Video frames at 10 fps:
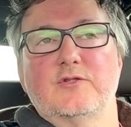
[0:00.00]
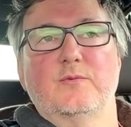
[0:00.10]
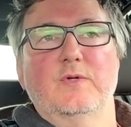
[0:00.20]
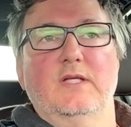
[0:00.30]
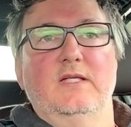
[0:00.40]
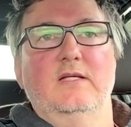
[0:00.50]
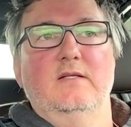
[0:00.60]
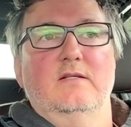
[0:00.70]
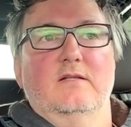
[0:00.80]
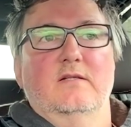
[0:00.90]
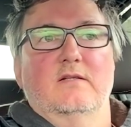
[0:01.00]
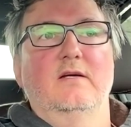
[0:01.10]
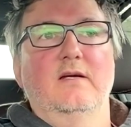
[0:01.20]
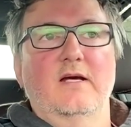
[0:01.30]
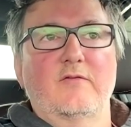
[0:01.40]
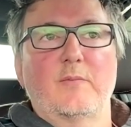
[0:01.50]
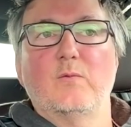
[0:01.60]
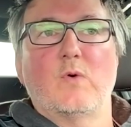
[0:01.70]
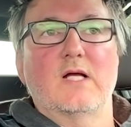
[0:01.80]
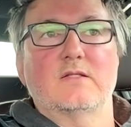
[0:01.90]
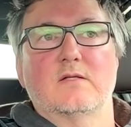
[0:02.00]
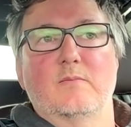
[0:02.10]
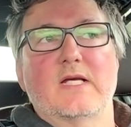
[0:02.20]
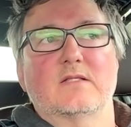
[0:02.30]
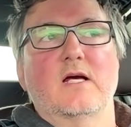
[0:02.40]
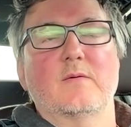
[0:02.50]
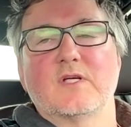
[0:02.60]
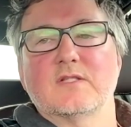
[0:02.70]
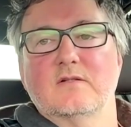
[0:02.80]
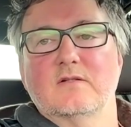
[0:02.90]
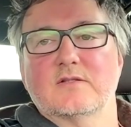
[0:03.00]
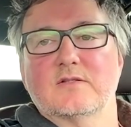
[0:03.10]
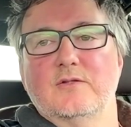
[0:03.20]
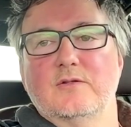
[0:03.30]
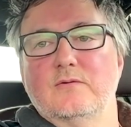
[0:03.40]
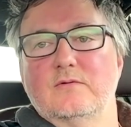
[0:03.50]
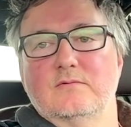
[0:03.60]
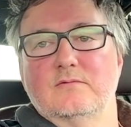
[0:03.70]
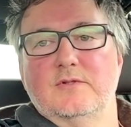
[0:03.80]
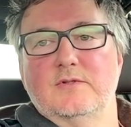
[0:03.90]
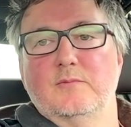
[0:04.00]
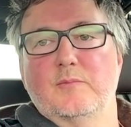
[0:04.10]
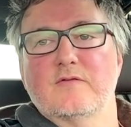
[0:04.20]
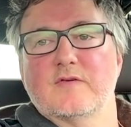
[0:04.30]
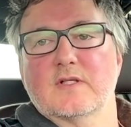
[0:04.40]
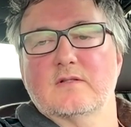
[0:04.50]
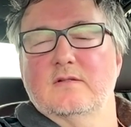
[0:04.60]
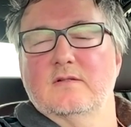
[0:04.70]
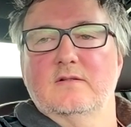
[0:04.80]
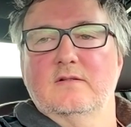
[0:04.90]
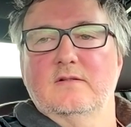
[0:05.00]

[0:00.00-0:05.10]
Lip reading: that stuff because you really need. Everybody wants to mess it up because it looks too perfect.